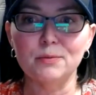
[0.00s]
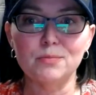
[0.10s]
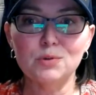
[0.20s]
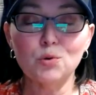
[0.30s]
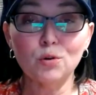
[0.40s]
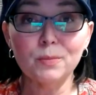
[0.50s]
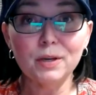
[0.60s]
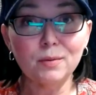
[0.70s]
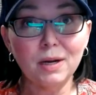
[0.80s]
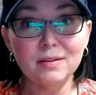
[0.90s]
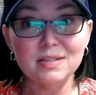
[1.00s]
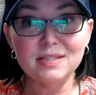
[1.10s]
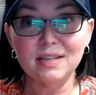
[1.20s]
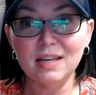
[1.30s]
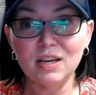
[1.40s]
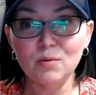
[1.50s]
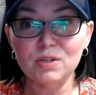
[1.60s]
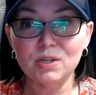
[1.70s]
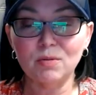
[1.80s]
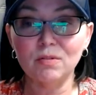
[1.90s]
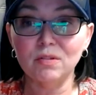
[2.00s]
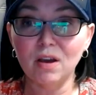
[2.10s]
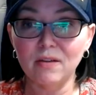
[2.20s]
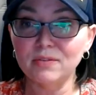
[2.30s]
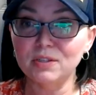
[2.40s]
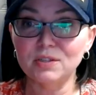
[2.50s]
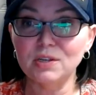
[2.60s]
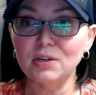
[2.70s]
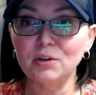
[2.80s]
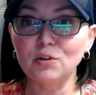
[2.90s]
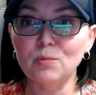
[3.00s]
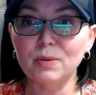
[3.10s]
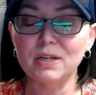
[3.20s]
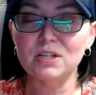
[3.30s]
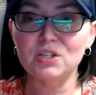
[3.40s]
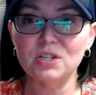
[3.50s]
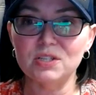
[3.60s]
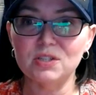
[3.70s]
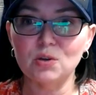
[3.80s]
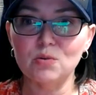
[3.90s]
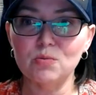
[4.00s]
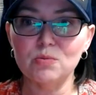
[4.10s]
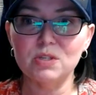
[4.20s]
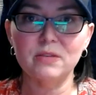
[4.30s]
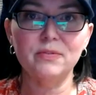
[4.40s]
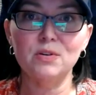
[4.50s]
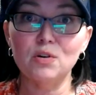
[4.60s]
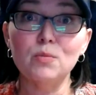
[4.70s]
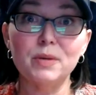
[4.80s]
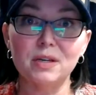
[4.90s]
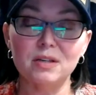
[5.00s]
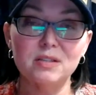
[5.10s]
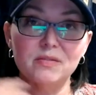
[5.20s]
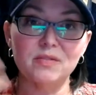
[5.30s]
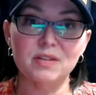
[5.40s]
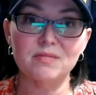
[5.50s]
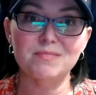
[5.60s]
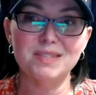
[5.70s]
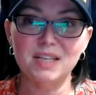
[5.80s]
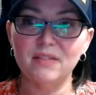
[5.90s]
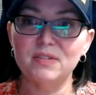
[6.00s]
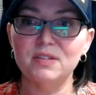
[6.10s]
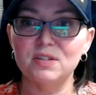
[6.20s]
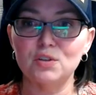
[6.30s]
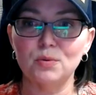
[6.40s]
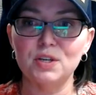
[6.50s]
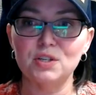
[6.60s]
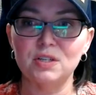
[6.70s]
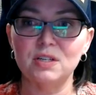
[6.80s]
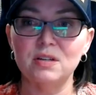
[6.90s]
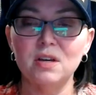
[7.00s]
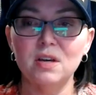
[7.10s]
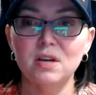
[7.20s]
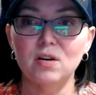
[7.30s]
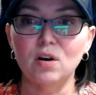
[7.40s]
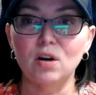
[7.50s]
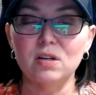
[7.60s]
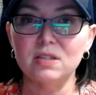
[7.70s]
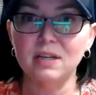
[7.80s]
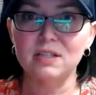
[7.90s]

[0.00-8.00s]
tour me around the city, which I would love to do, but it's just so difficult because of the safety situation. And honestly, I